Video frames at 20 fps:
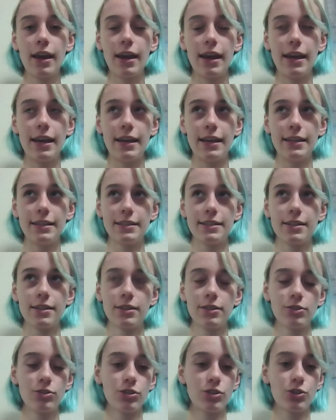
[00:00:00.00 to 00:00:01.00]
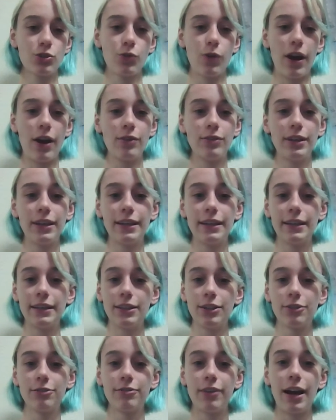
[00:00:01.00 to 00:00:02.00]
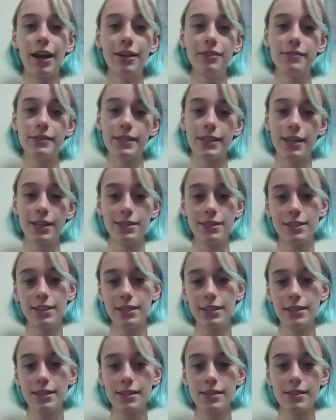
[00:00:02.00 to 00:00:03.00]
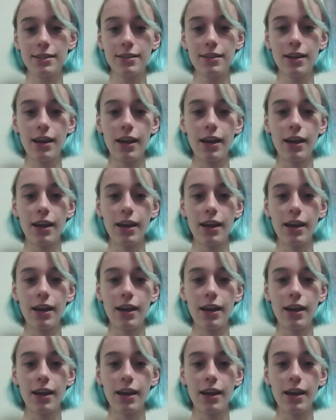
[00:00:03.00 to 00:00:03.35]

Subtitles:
is just grounding in your 5 senses.